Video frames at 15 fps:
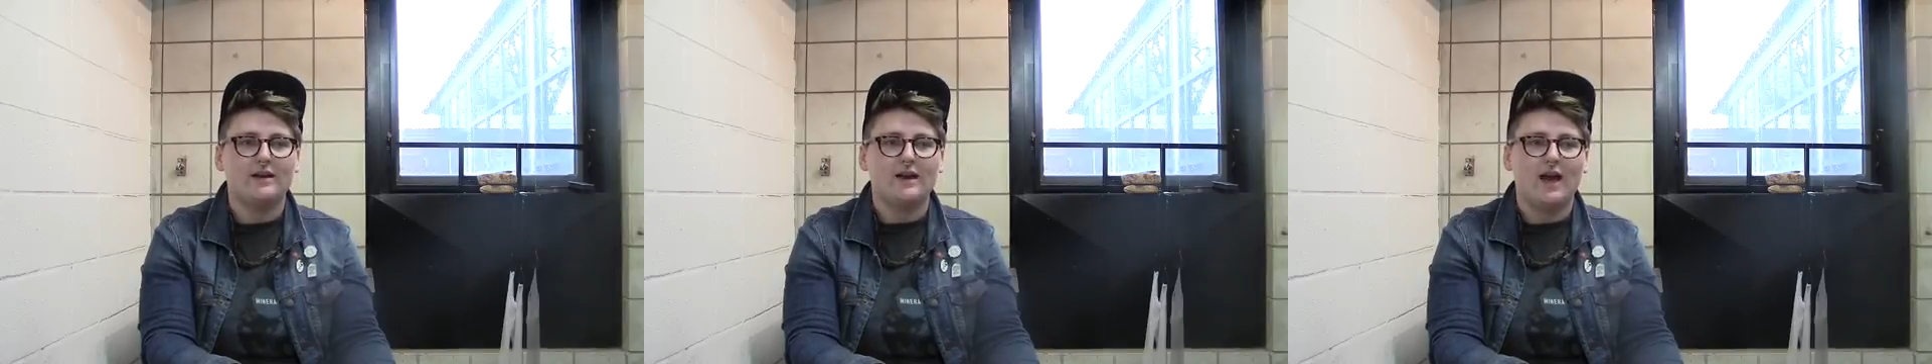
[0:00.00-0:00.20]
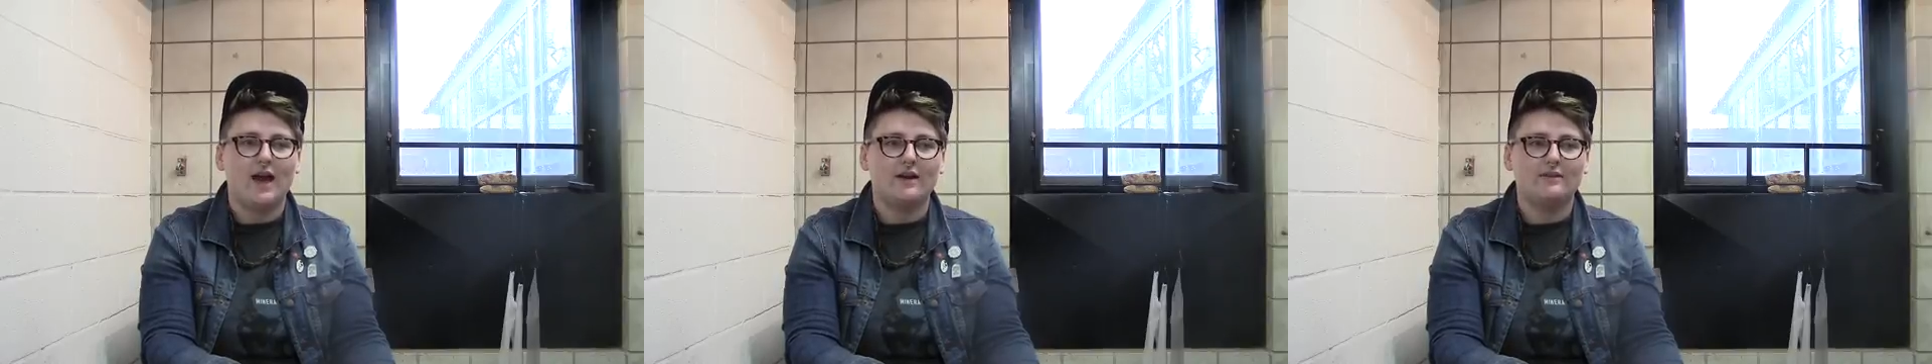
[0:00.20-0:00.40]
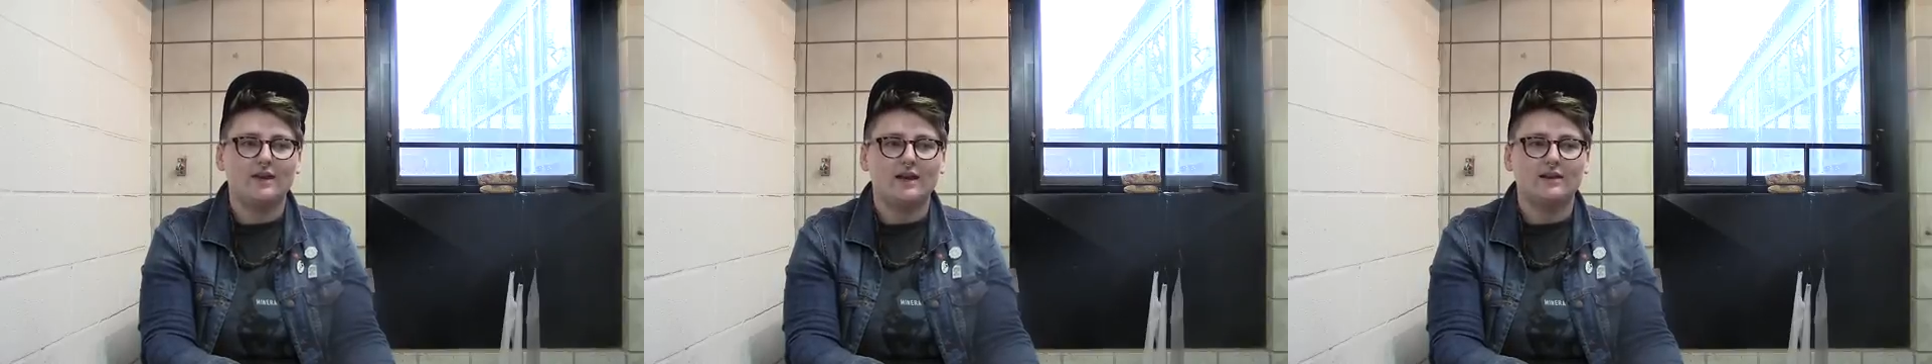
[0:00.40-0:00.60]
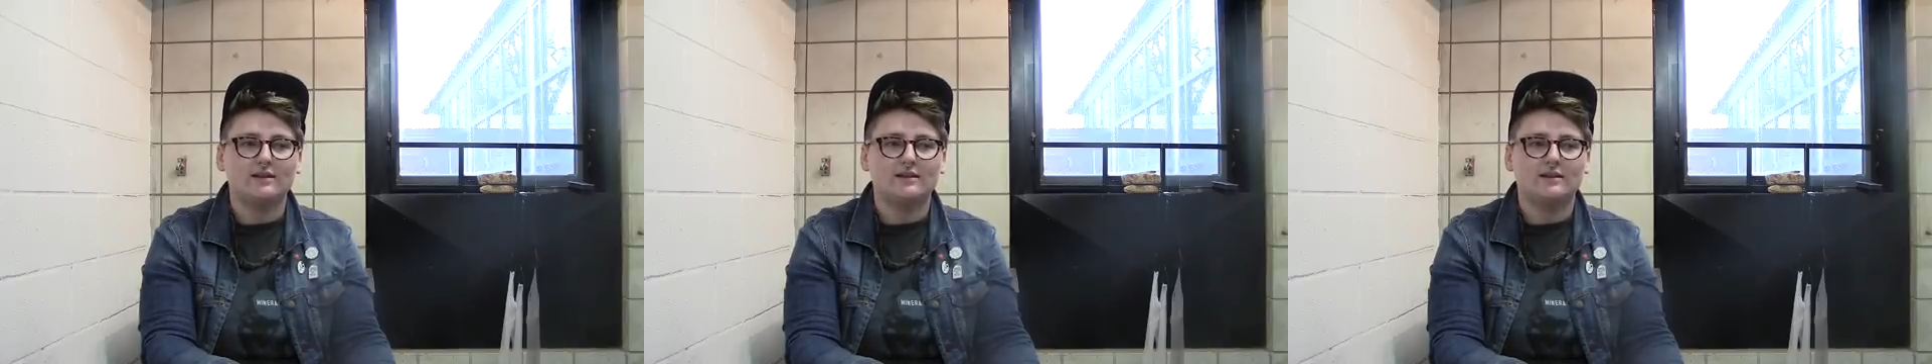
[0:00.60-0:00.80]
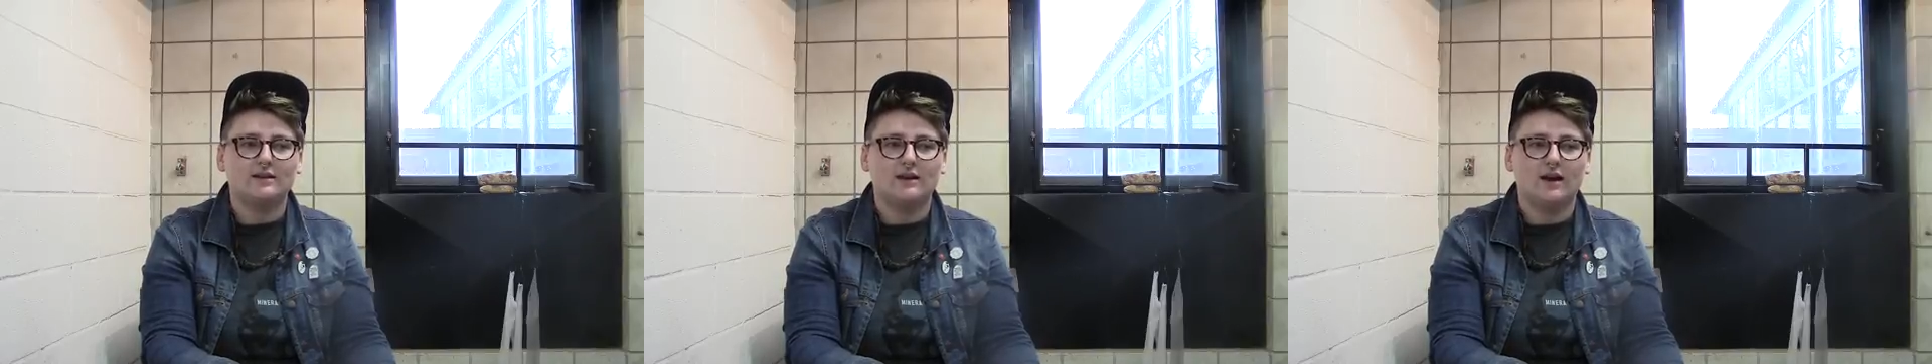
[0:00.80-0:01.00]

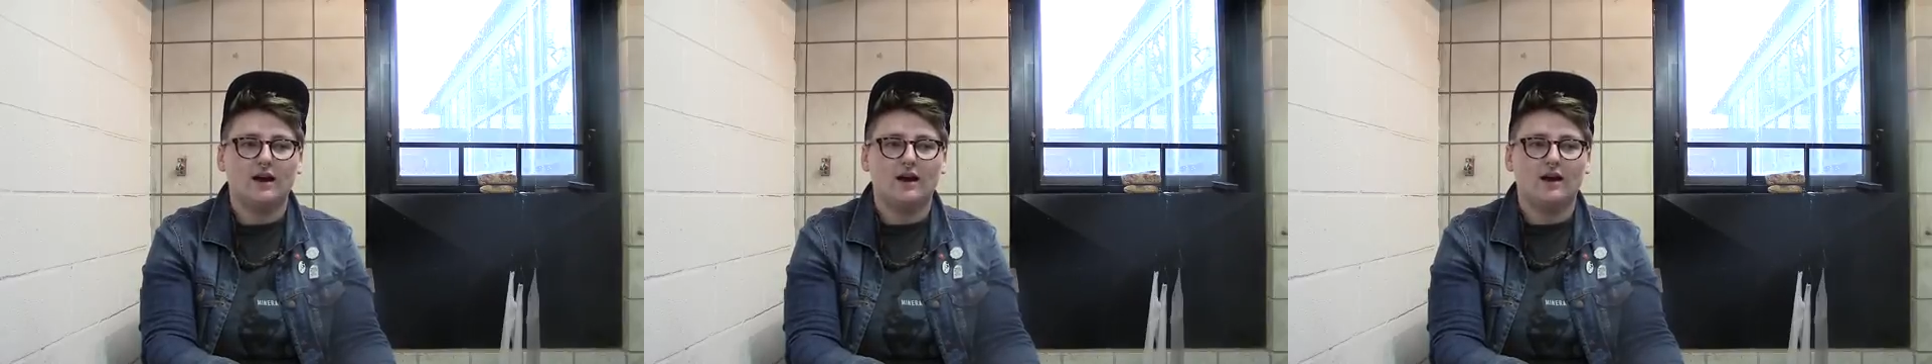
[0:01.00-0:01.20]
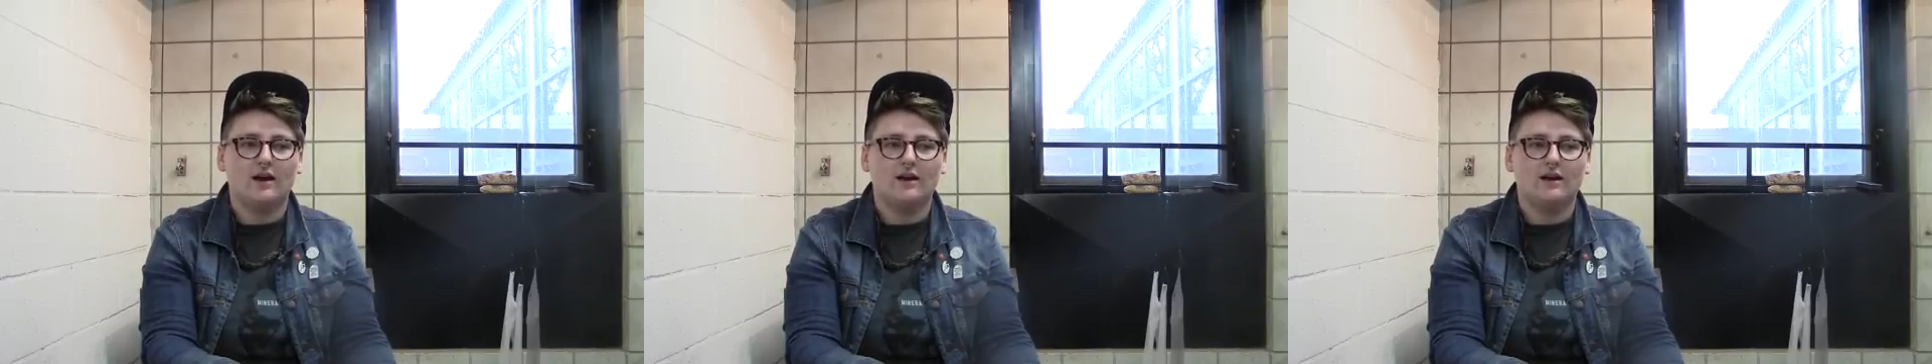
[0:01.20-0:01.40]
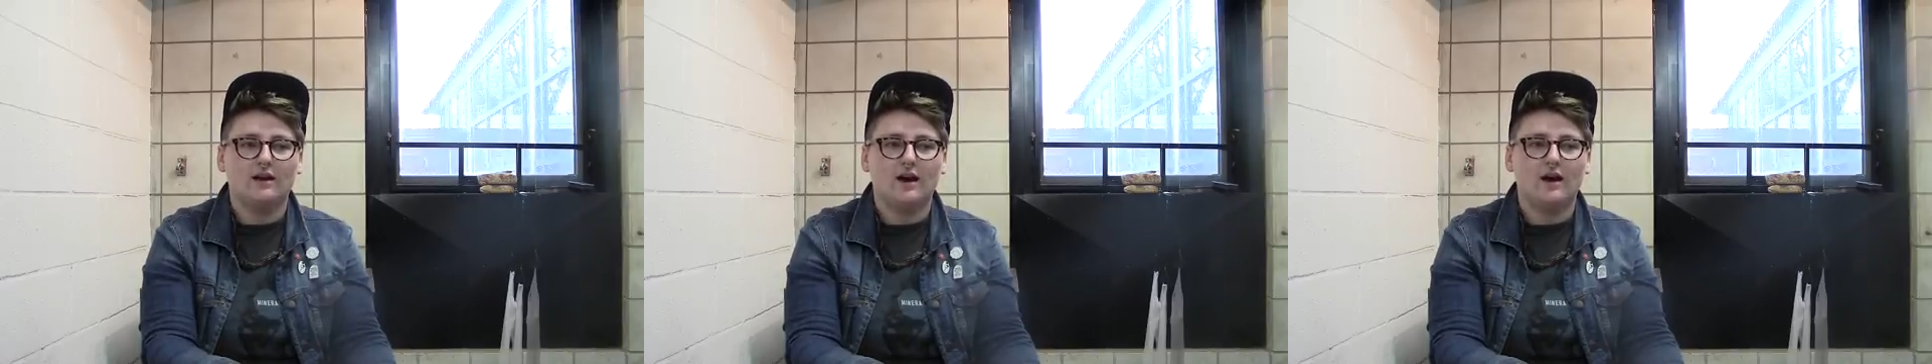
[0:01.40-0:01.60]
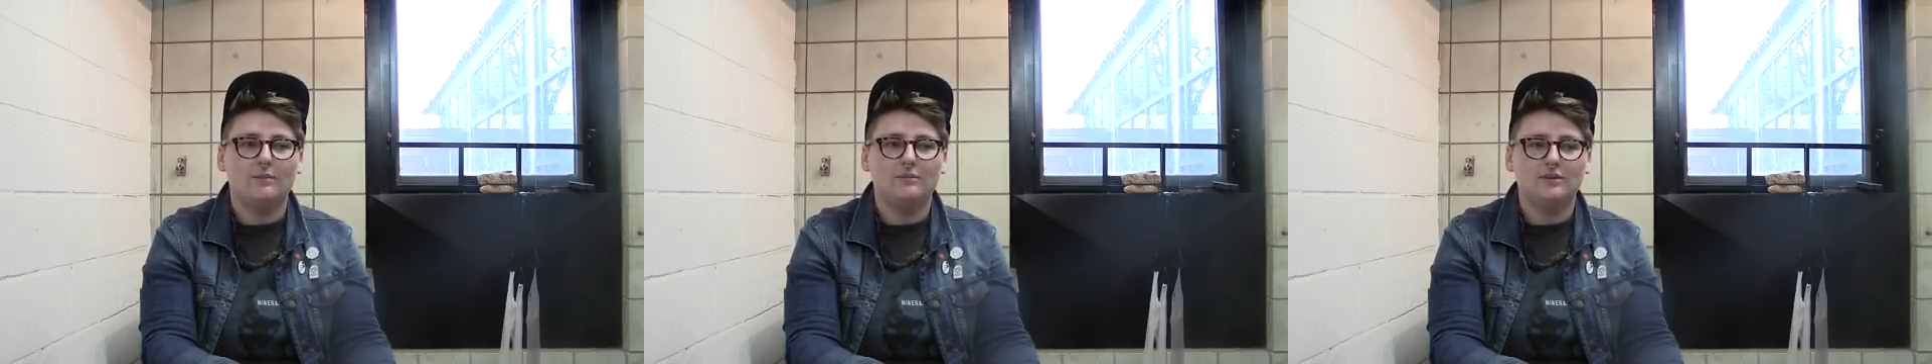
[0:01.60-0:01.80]
having a